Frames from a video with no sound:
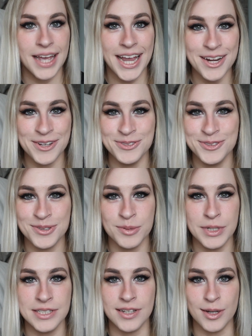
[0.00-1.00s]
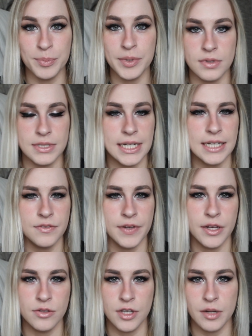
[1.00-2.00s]
Hey dudes, what's up? Today's
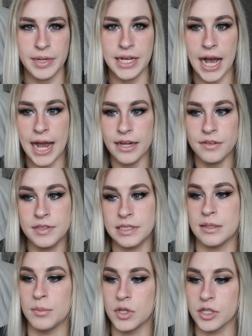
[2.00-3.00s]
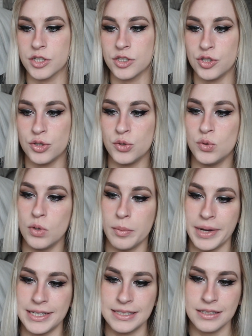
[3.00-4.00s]
video is going to be kind of similar to
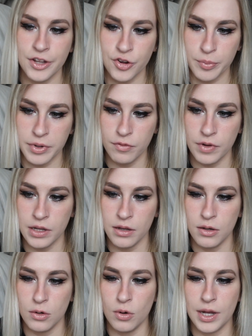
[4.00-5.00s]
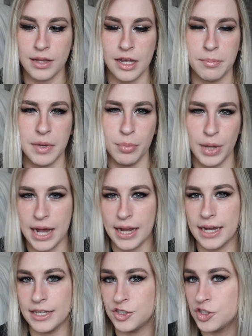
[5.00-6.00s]
my Slenderman video and like my
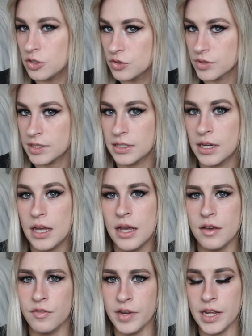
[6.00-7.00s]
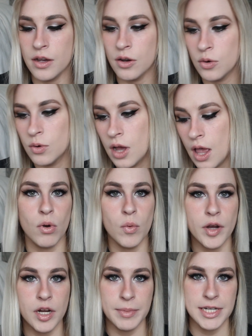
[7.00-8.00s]
black-eyed children video, where we're
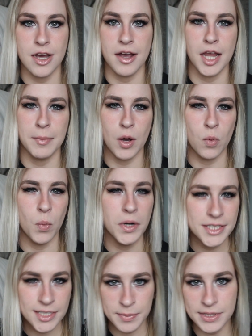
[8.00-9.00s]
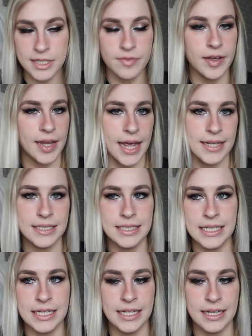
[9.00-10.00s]
going to be talking about one specific
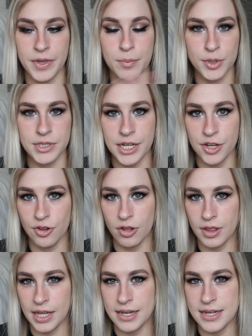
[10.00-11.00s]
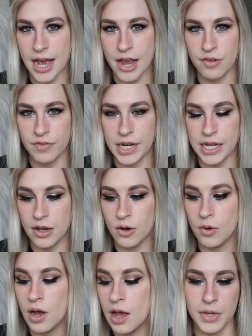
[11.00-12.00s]
entity, in particular the entire
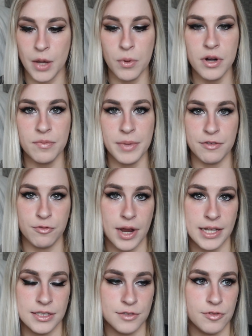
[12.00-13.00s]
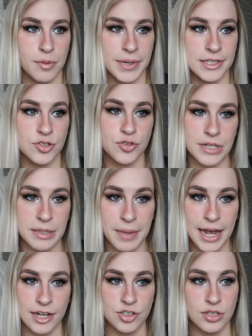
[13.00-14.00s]
video. And one of my friends from my stream
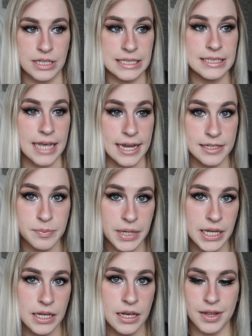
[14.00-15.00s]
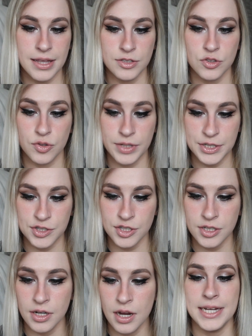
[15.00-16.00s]
actually sent me this
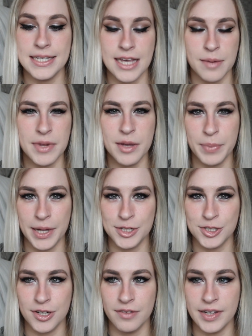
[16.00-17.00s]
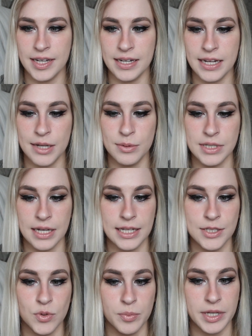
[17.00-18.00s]
creature. He sent me a picture of it and he was like,
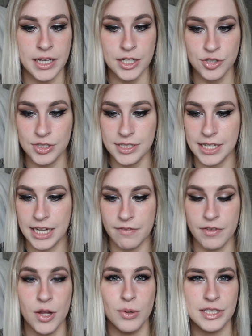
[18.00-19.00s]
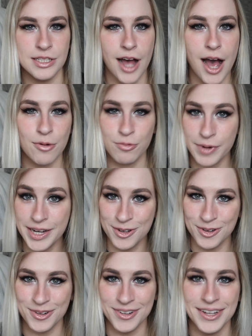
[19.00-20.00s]
this would be interesting, even though it's not
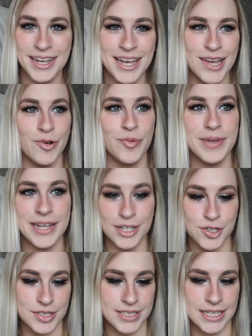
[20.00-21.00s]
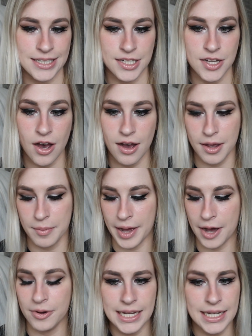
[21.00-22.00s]
real, it would be interesting to talk
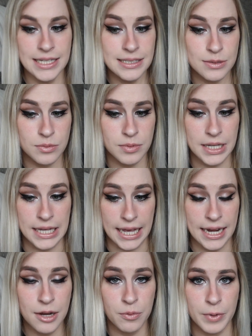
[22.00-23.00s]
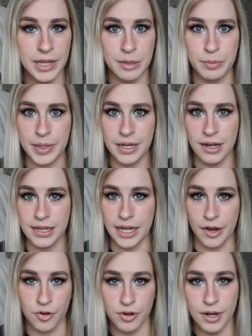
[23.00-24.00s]
about. It's getting really big on the
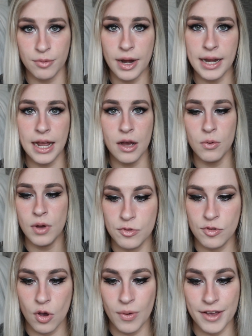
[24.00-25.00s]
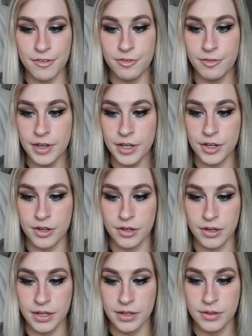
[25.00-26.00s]
internet right now, so I
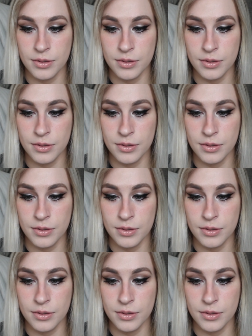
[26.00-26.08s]
figured,